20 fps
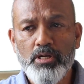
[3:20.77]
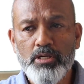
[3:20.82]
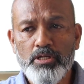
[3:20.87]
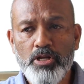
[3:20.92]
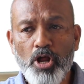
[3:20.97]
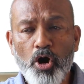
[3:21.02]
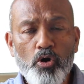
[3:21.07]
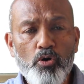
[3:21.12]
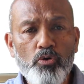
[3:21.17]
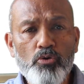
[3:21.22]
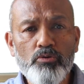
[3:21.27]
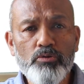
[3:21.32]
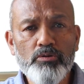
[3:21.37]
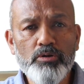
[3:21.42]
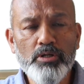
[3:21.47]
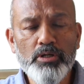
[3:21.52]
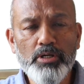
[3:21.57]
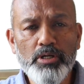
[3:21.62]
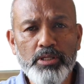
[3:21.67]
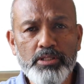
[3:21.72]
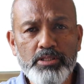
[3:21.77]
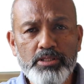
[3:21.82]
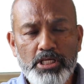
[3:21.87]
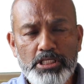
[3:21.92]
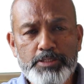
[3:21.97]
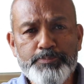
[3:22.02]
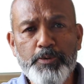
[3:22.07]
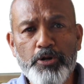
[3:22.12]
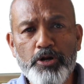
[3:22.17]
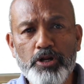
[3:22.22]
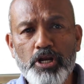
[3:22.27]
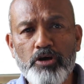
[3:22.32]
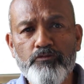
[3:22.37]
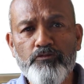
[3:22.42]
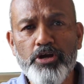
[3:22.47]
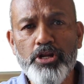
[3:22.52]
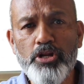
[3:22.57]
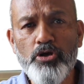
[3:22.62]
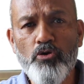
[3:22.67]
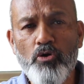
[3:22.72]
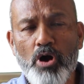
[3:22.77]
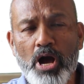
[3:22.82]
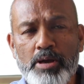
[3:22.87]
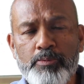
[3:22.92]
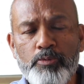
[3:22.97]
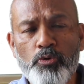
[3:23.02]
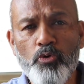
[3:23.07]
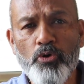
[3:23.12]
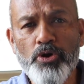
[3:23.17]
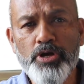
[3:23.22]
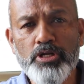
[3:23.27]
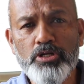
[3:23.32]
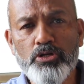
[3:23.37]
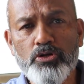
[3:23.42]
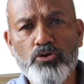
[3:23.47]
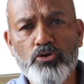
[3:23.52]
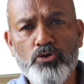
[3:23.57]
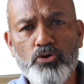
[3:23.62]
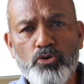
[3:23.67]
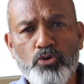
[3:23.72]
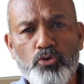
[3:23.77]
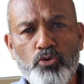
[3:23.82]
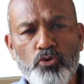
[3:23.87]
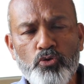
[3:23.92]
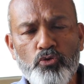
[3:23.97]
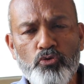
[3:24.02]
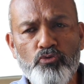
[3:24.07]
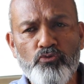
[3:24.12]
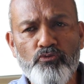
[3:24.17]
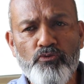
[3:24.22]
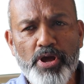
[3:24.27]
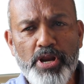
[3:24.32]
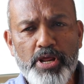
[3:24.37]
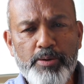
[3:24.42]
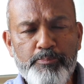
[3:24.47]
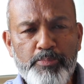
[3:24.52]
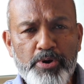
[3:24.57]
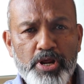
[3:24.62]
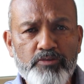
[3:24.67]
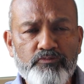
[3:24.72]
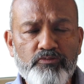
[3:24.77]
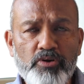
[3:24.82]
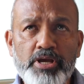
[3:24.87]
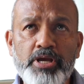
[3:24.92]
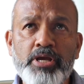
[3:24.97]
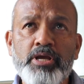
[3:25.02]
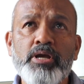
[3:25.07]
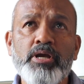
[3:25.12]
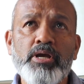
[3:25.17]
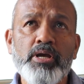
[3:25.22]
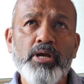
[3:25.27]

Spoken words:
Now, in this particular video, I am going to very briefly